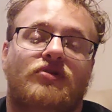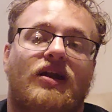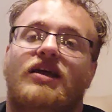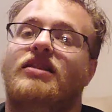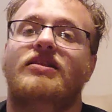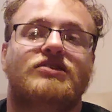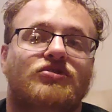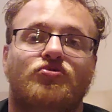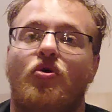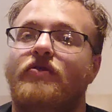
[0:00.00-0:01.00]
that I can
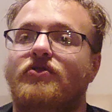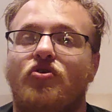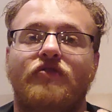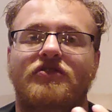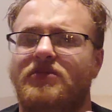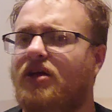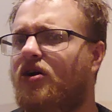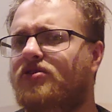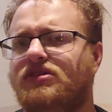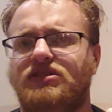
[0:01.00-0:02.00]
listen to over and over and be like,
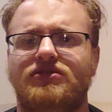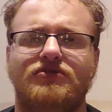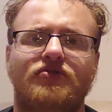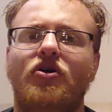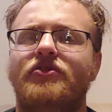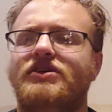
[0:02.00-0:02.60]
oh, this is new, oh,